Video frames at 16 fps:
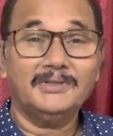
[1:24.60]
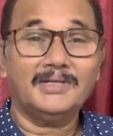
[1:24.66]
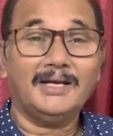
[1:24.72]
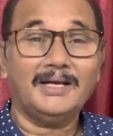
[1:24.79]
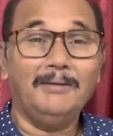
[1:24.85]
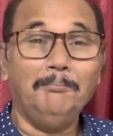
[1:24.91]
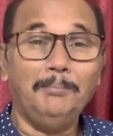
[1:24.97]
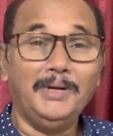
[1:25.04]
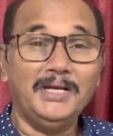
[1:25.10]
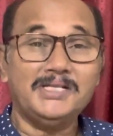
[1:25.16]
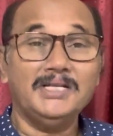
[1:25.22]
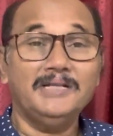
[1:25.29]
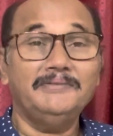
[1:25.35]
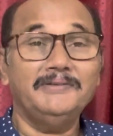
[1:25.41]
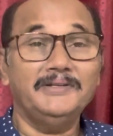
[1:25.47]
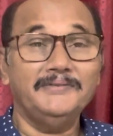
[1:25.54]

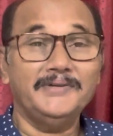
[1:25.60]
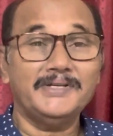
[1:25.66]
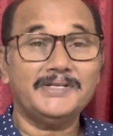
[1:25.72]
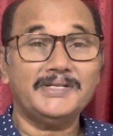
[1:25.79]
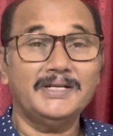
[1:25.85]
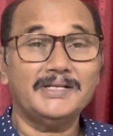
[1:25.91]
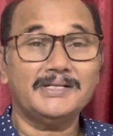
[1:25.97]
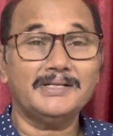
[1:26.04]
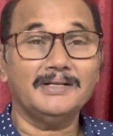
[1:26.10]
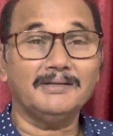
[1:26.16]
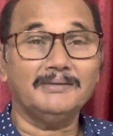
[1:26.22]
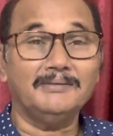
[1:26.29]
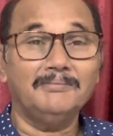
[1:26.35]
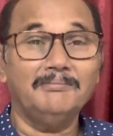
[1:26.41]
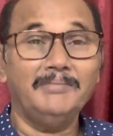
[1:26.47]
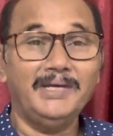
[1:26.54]
completion of
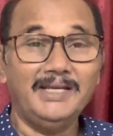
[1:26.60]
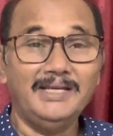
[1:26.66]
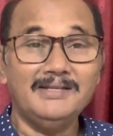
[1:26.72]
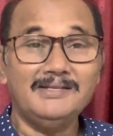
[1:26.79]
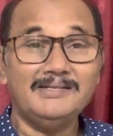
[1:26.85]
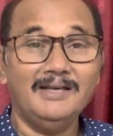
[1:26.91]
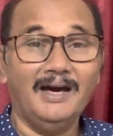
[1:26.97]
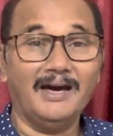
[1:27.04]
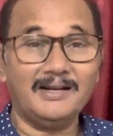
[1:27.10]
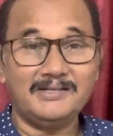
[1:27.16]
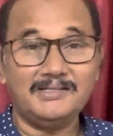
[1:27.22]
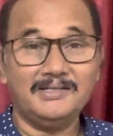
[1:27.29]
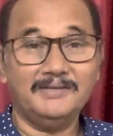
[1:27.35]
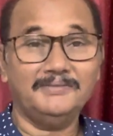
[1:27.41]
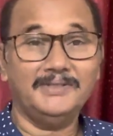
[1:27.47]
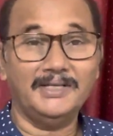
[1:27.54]
investigation means
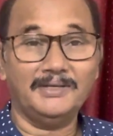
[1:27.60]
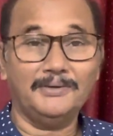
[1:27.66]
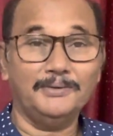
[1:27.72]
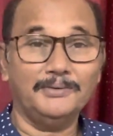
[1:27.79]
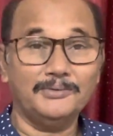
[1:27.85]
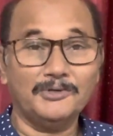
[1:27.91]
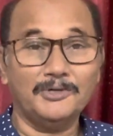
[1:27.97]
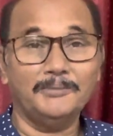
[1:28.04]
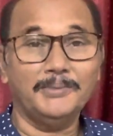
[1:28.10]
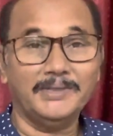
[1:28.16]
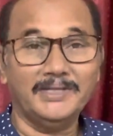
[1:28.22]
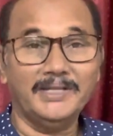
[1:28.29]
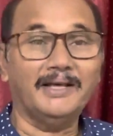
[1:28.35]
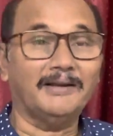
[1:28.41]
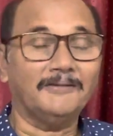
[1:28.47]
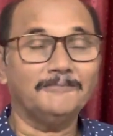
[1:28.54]
arrest of the accused should be
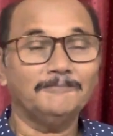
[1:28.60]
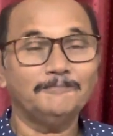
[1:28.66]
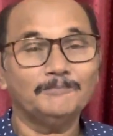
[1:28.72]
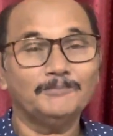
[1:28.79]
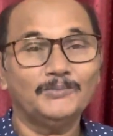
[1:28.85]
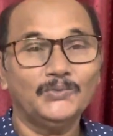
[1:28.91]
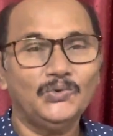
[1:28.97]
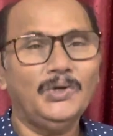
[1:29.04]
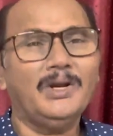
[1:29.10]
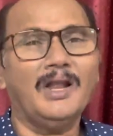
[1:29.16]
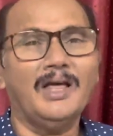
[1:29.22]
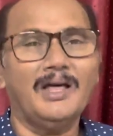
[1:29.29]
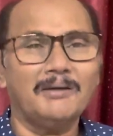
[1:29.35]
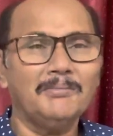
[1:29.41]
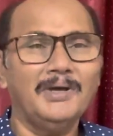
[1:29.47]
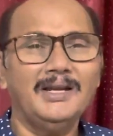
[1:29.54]
there. So
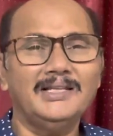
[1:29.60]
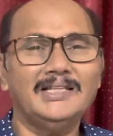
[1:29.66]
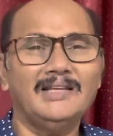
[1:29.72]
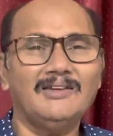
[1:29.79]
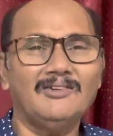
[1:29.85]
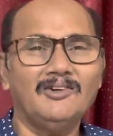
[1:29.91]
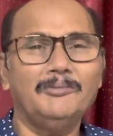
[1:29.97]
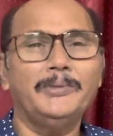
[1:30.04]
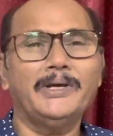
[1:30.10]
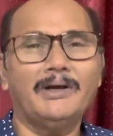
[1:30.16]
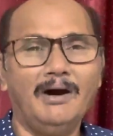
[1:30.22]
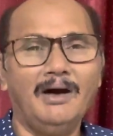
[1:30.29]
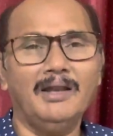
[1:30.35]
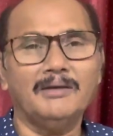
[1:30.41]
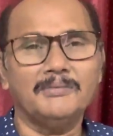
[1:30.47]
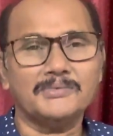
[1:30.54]
normally there will be
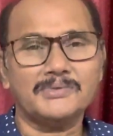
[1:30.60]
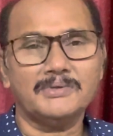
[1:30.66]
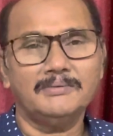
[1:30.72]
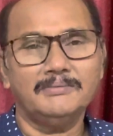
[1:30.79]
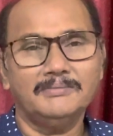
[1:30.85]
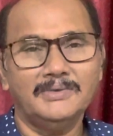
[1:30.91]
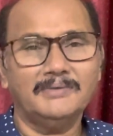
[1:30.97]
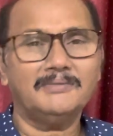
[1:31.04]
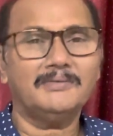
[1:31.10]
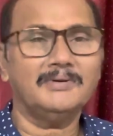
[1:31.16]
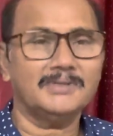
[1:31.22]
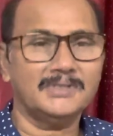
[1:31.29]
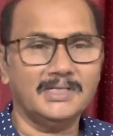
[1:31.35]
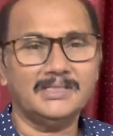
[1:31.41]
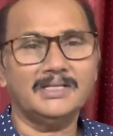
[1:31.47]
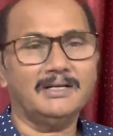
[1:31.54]
columns. Of
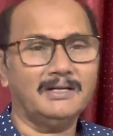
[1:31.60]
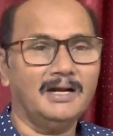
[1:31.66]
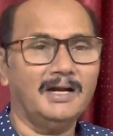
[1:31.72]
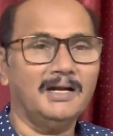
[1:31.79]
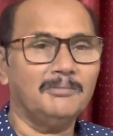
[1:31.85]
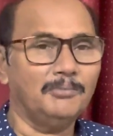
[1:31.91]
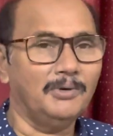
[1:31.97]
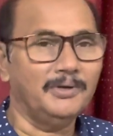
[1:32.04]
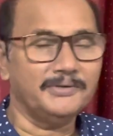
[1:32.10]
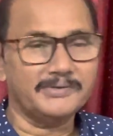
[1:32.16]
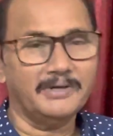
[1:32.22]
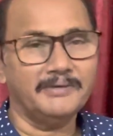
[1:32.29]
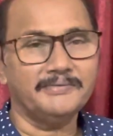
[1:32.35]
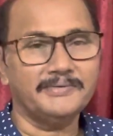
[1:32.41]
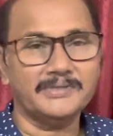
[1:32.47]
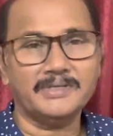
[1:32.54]
course, as a retired police
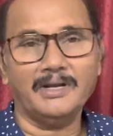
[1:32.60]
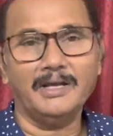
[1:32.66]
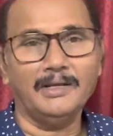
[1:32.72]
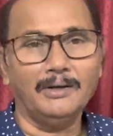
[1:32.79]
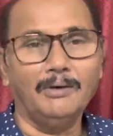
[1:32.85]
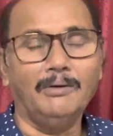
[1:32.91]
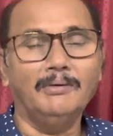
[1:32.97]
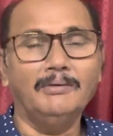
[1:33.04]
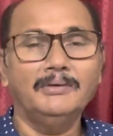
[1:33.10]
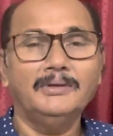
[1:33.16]
officer, I know.